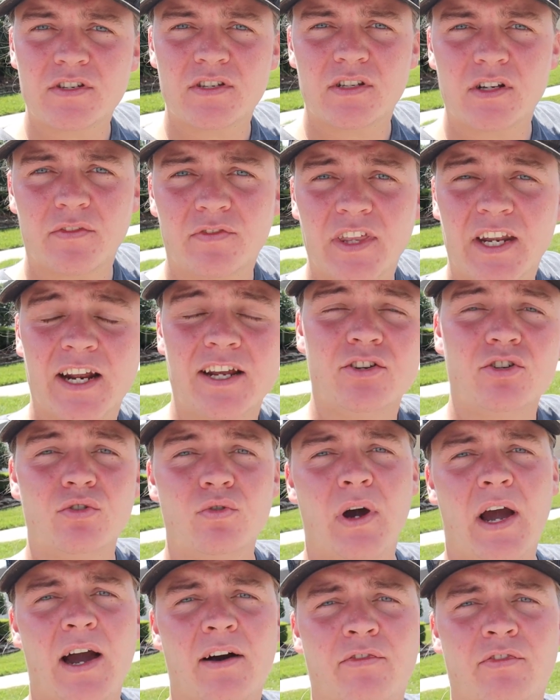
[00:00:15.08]
and stuff that I
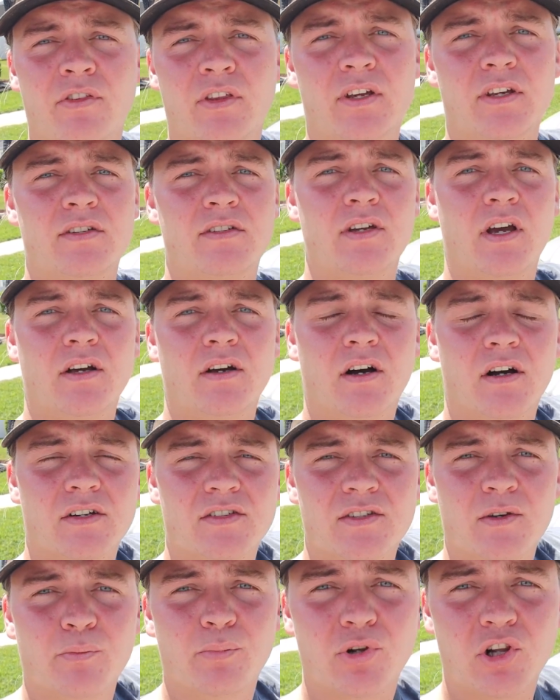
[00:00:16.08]
do have for this,
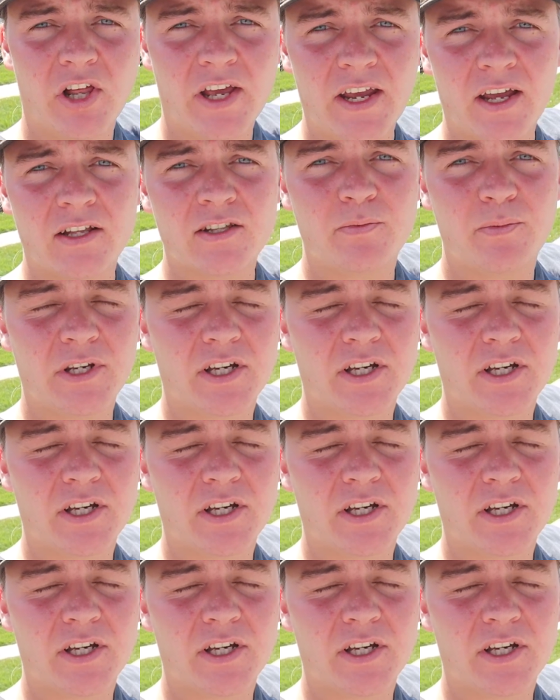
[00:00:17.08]
some plans,